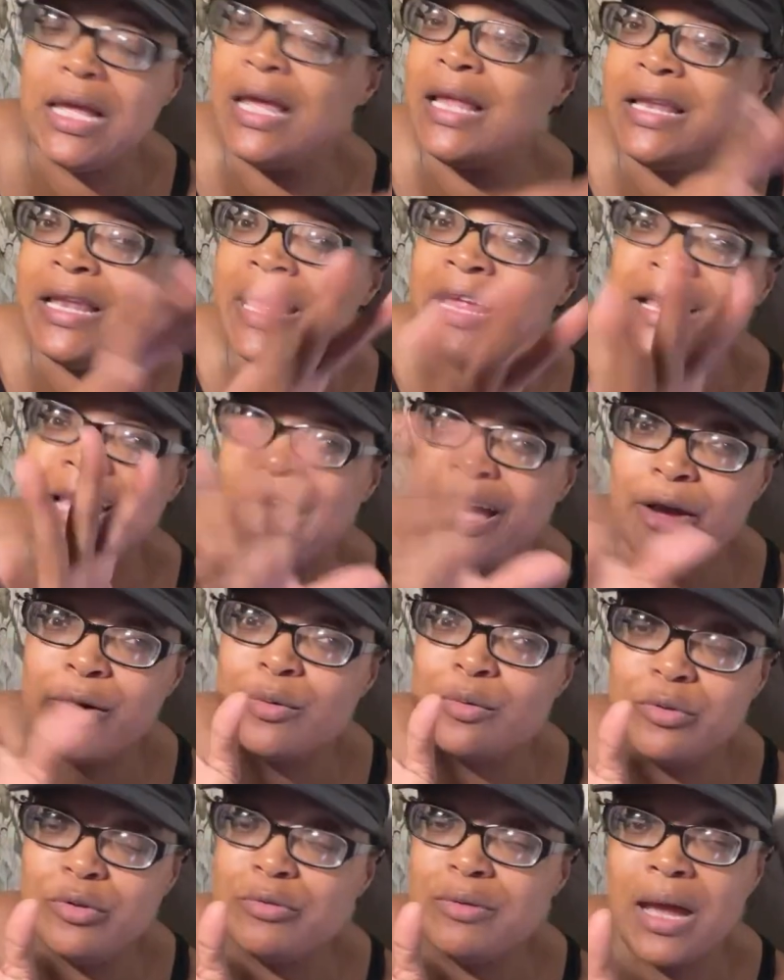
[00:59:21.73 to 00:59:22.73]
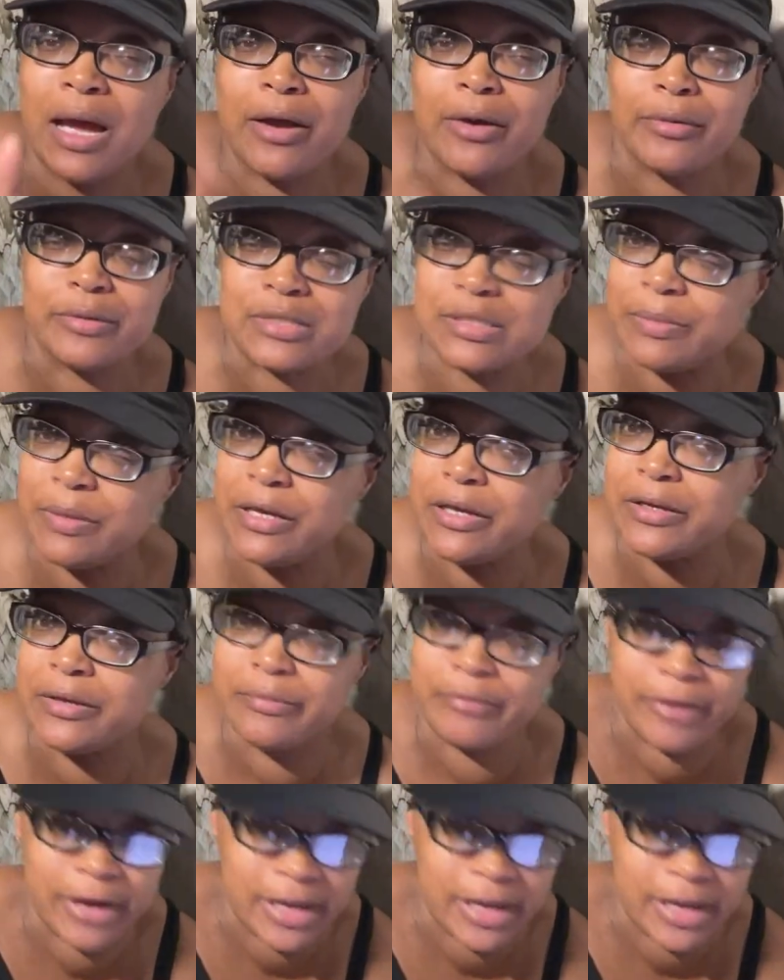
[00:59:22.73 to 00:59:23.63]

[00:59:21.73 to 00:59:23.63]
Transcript: and they not gonna, you're not going to smell them